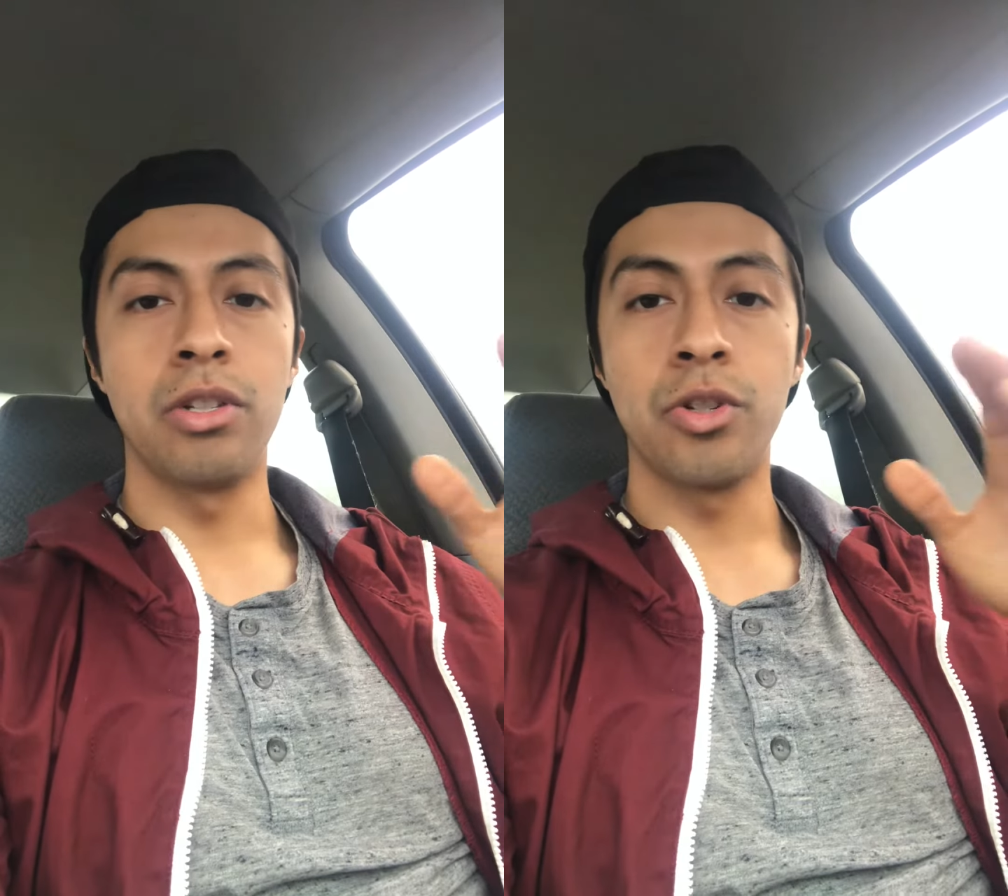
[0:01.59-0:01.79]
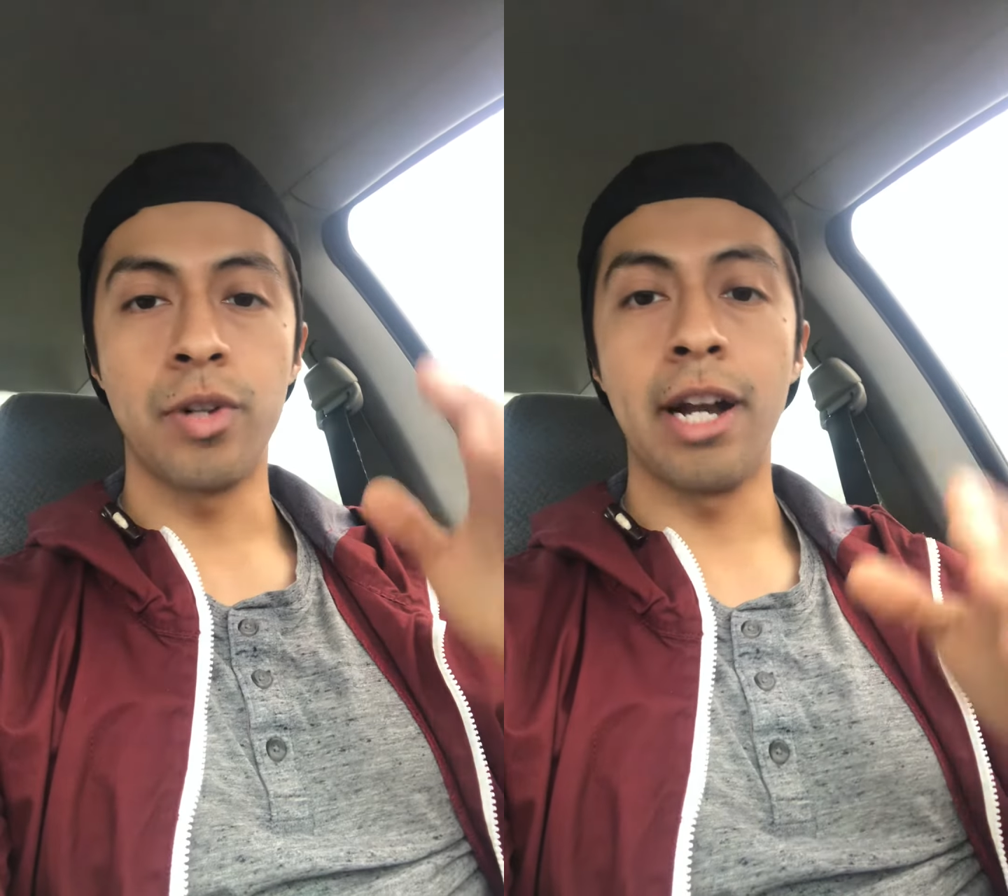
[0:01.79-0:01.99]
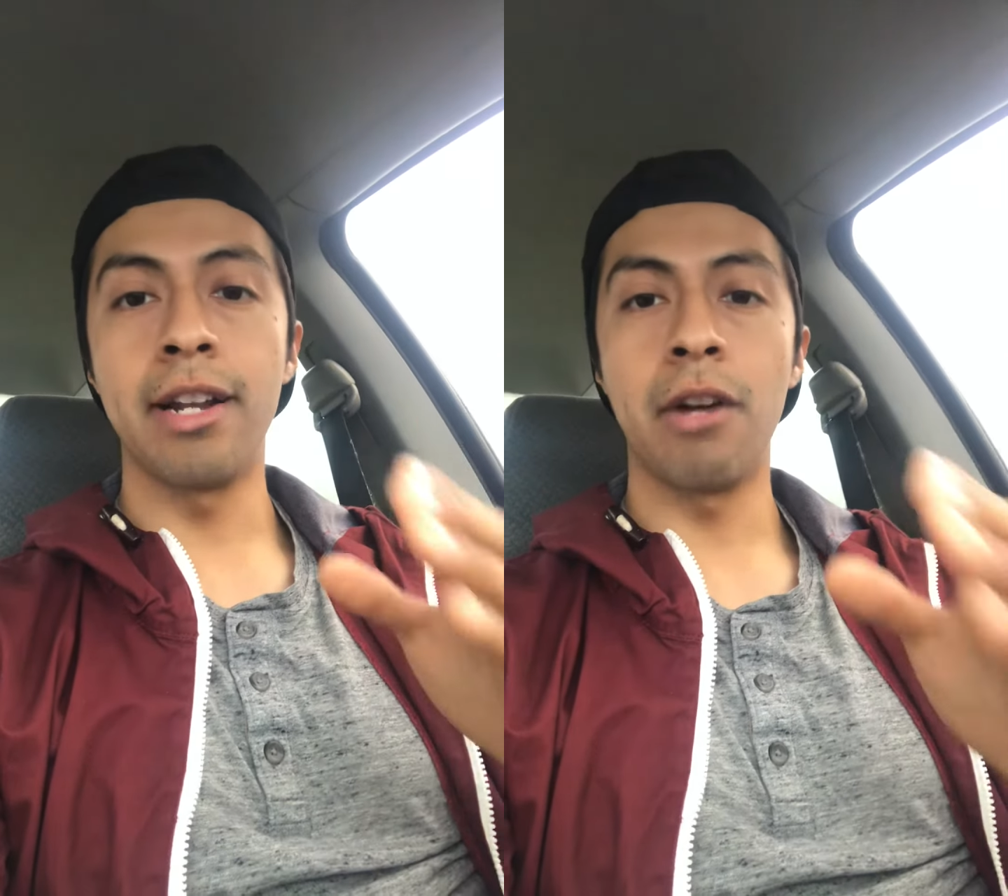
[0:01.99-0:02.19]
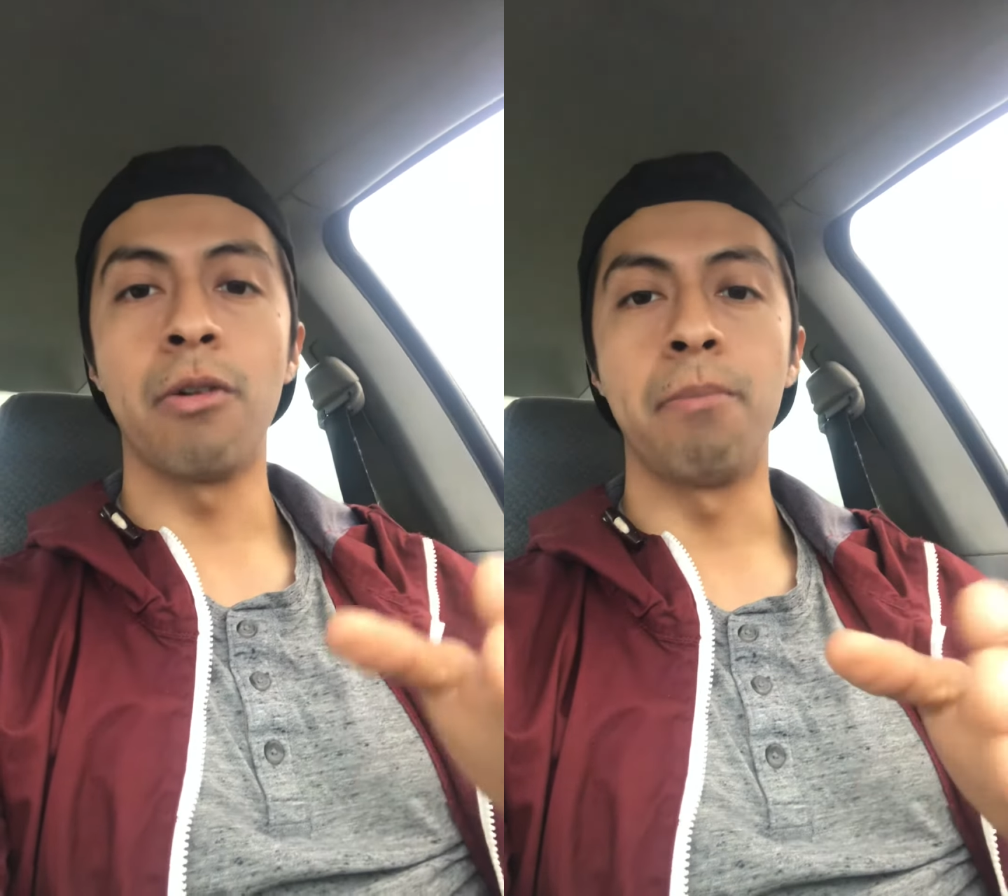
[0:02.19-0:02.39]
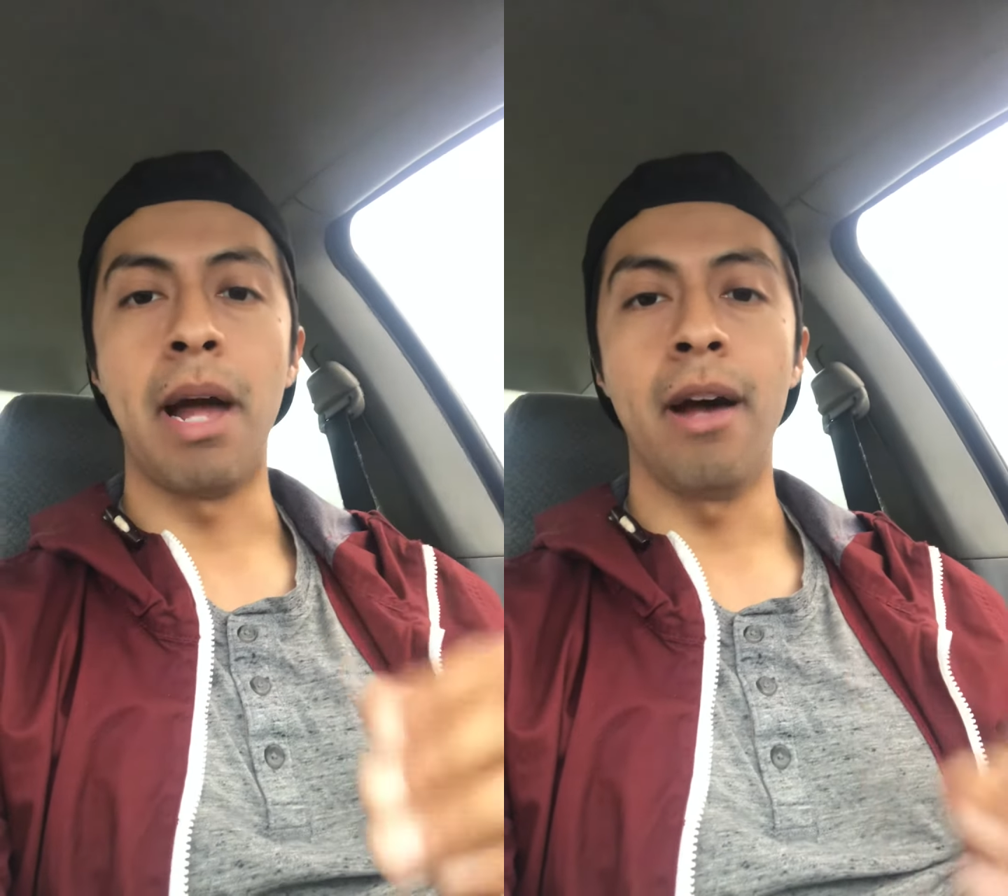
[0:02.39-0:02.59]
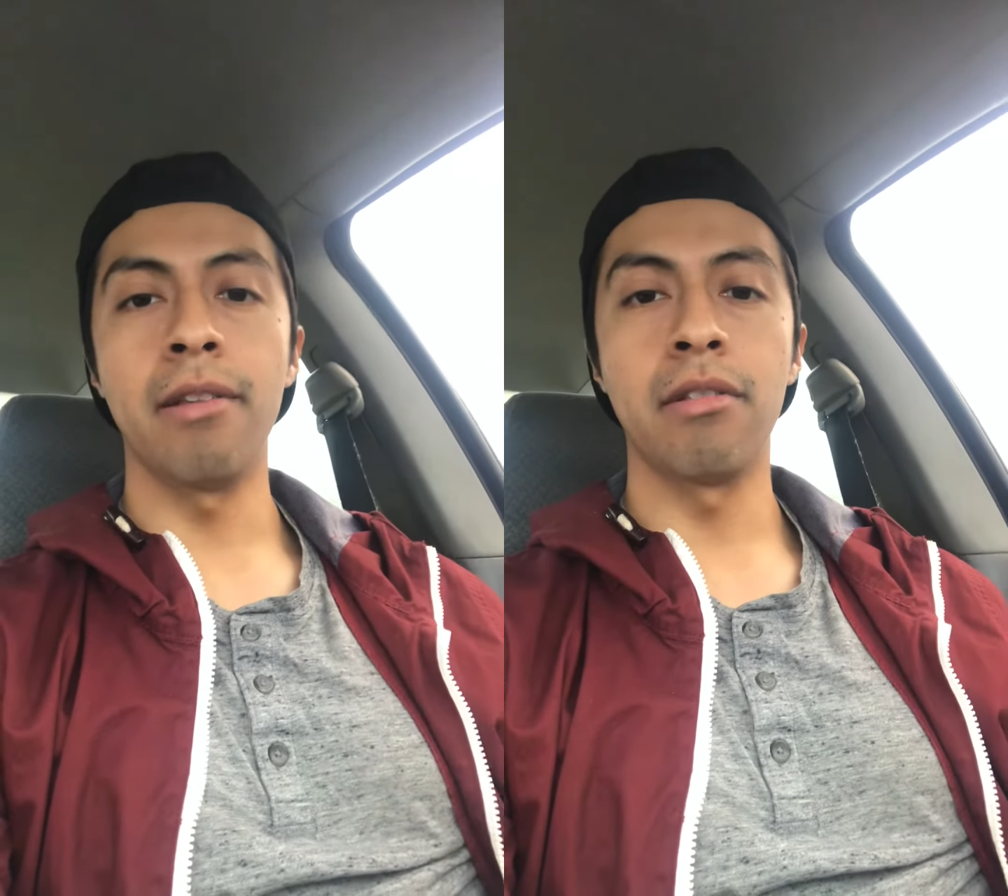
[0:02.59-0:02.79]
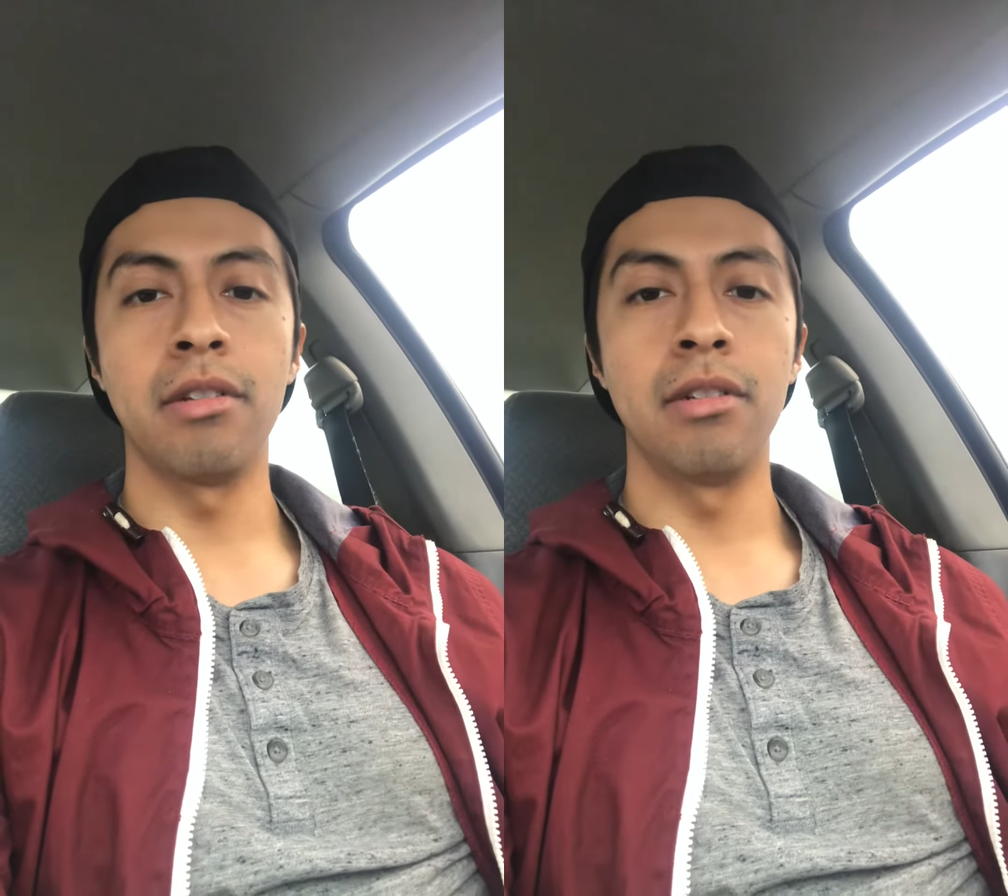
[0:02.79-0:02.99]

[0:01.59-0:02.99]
straight and narrow path.